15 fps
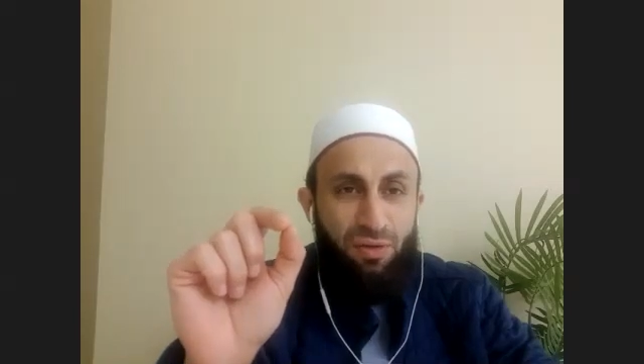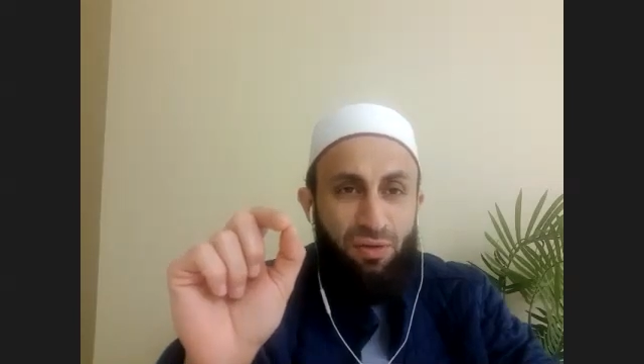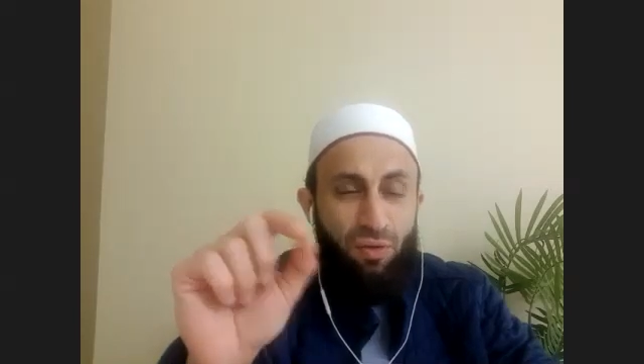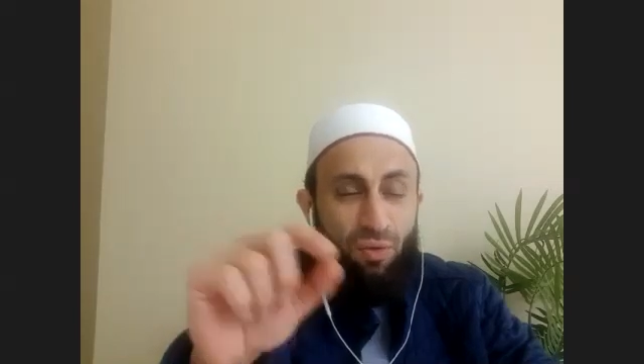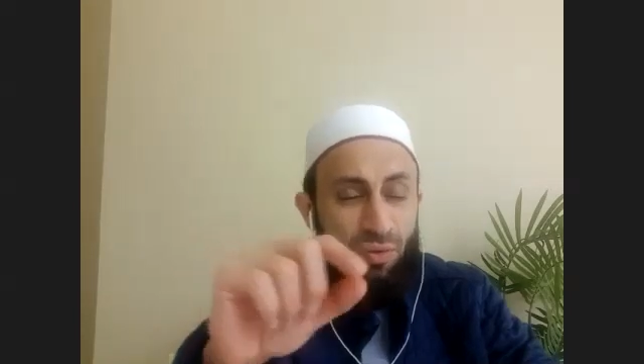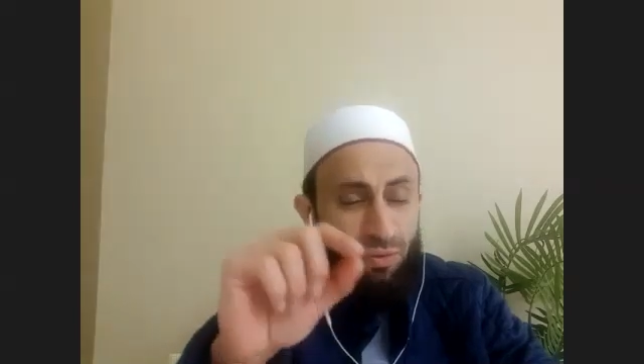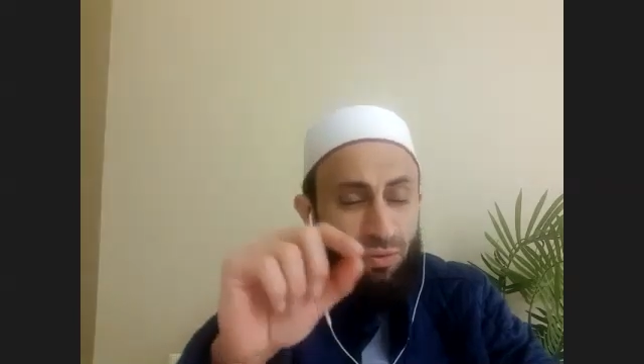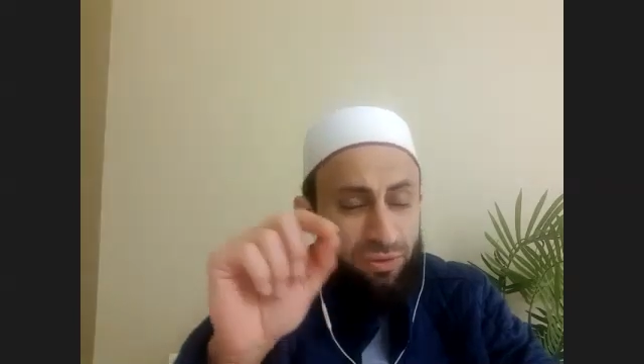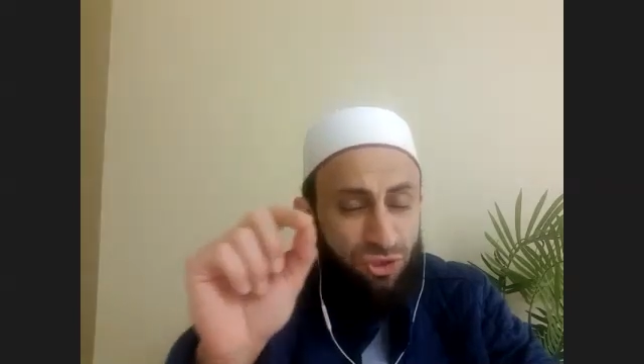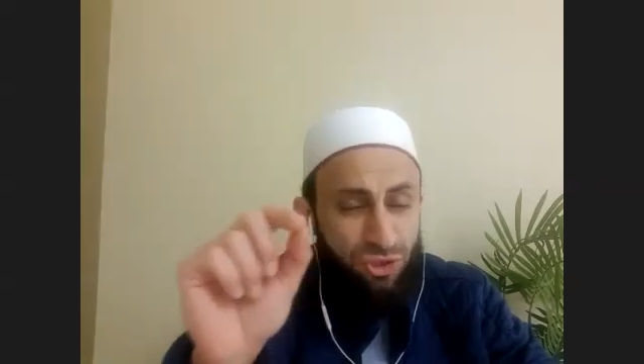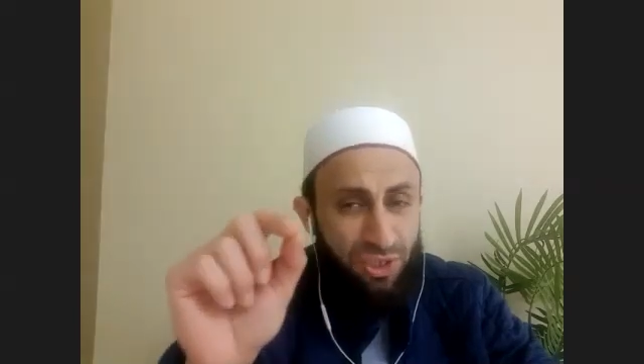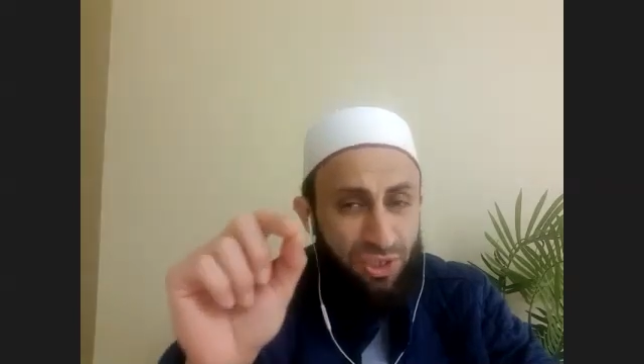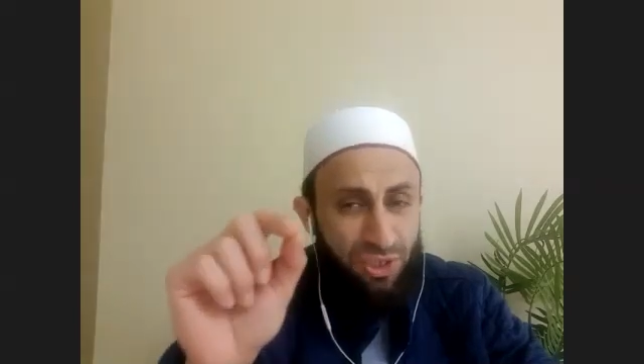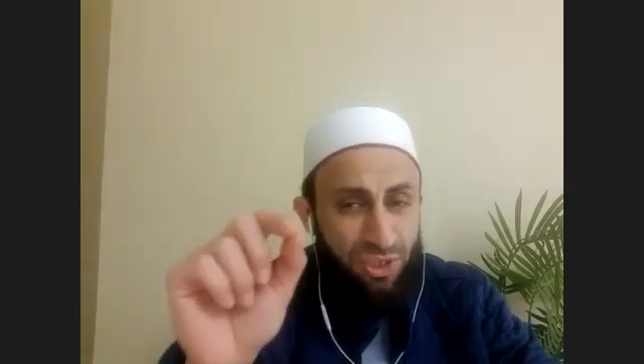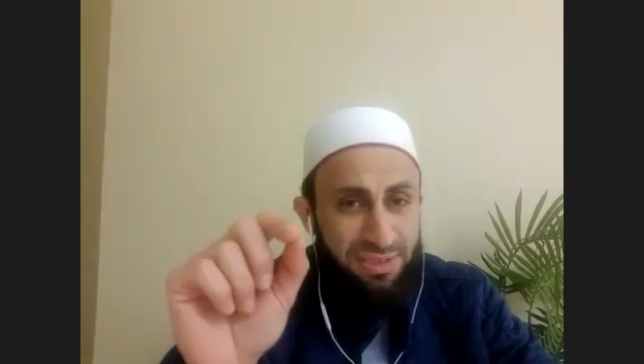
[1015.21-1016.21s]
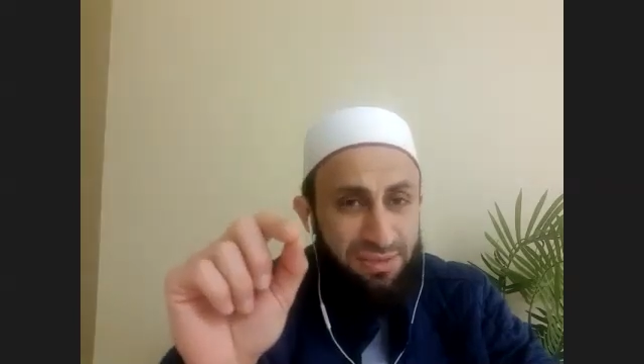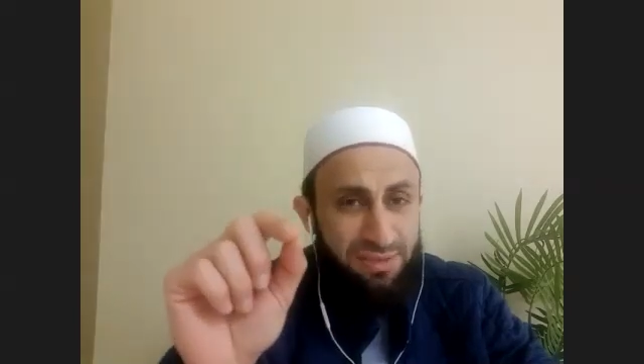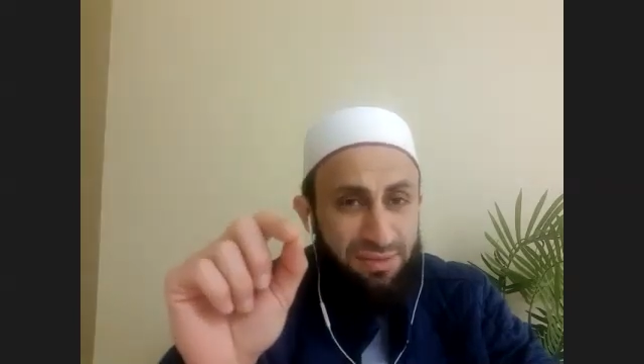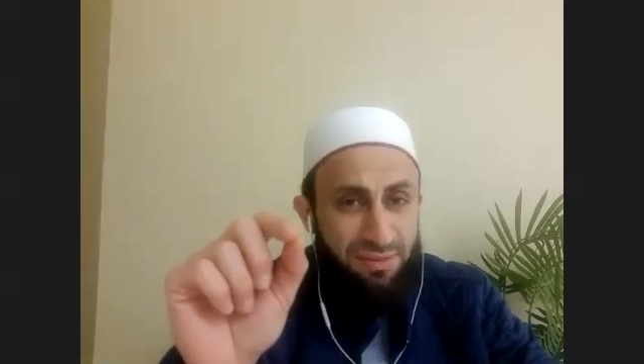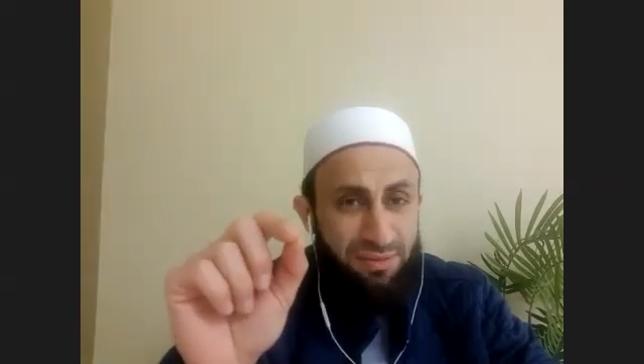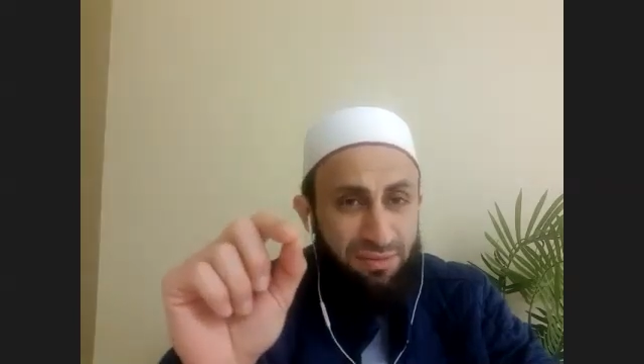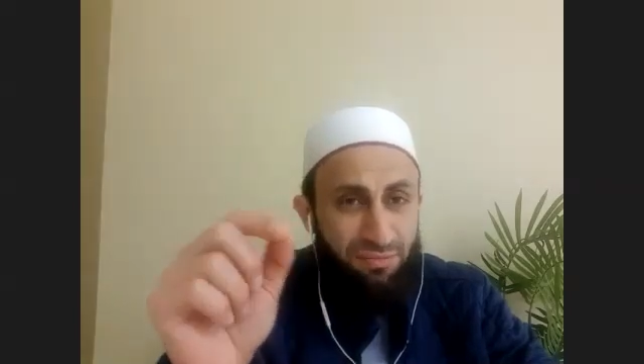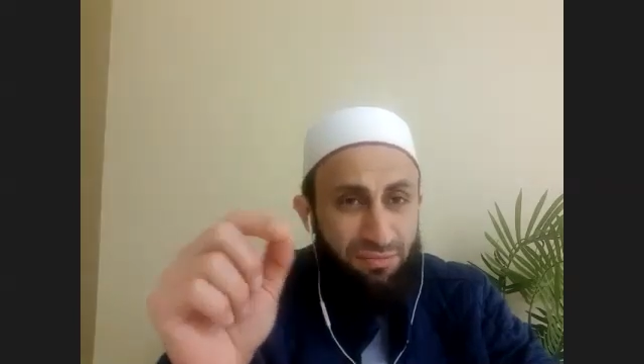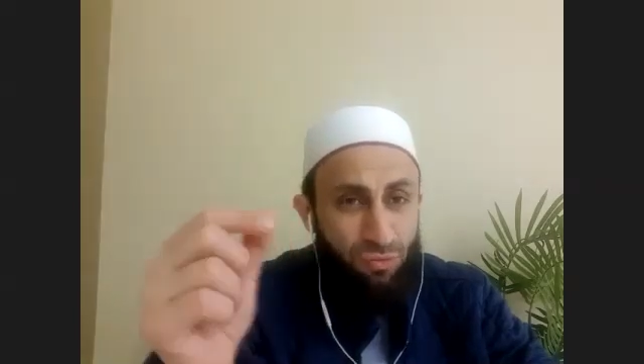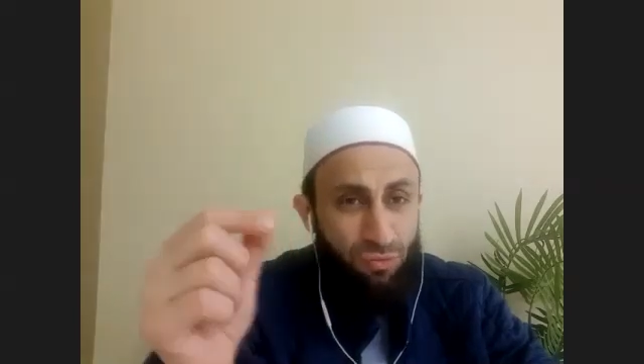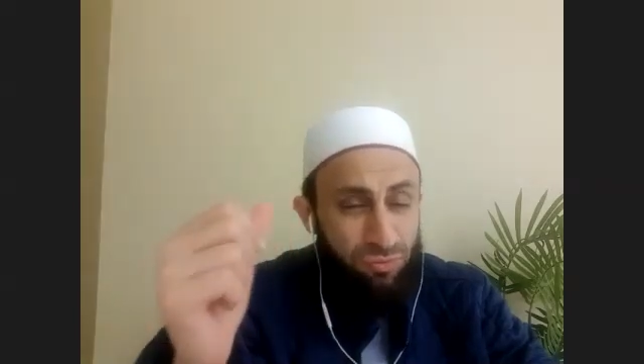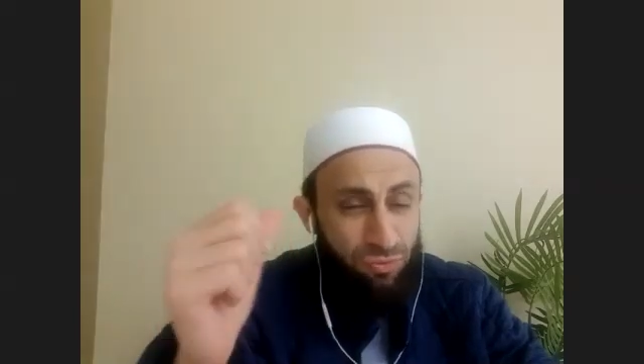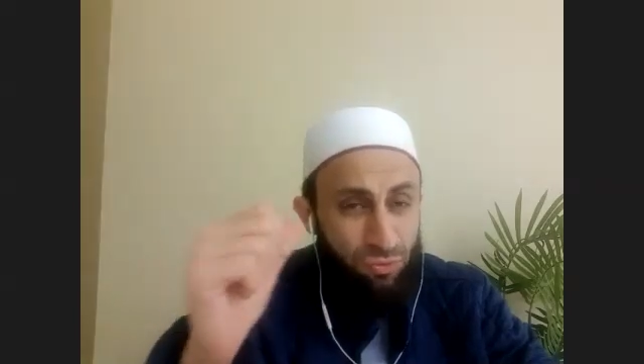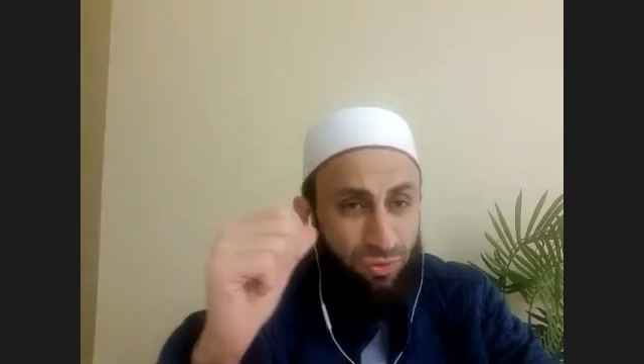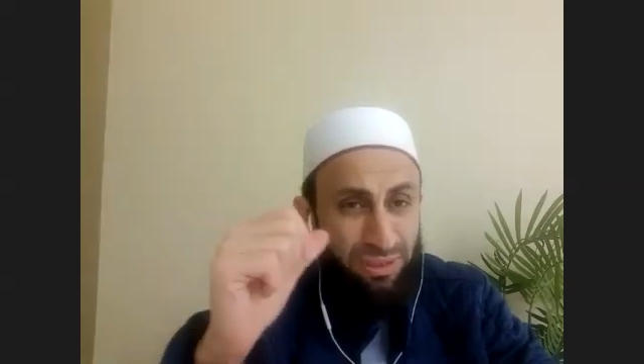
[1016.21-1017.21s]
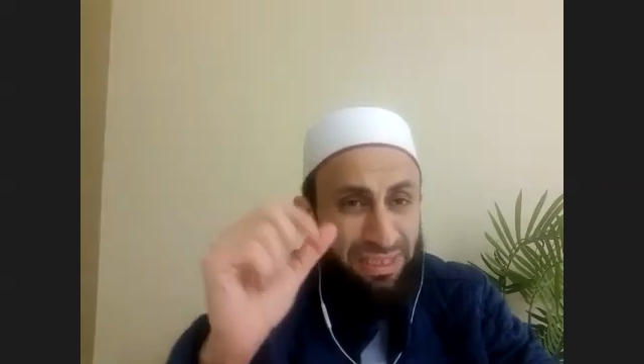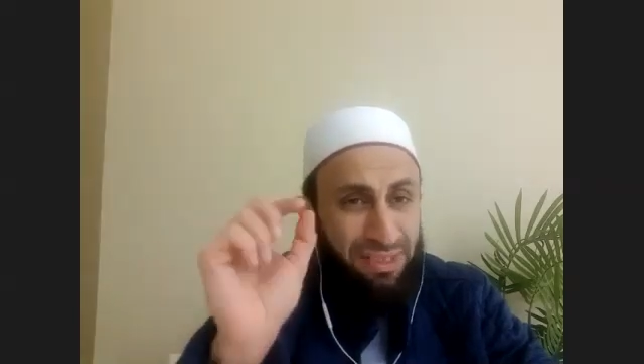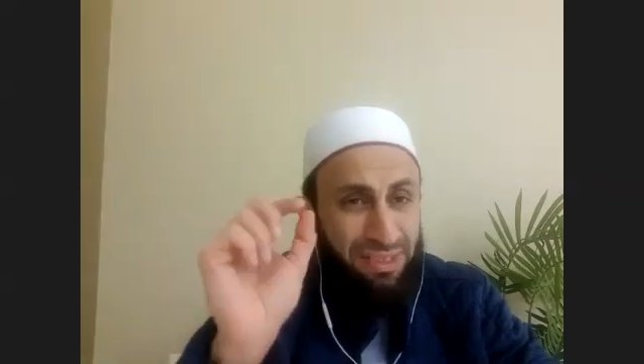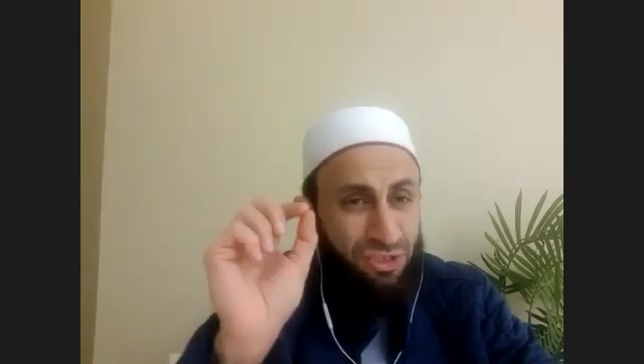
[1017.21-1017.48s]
all just from dunya,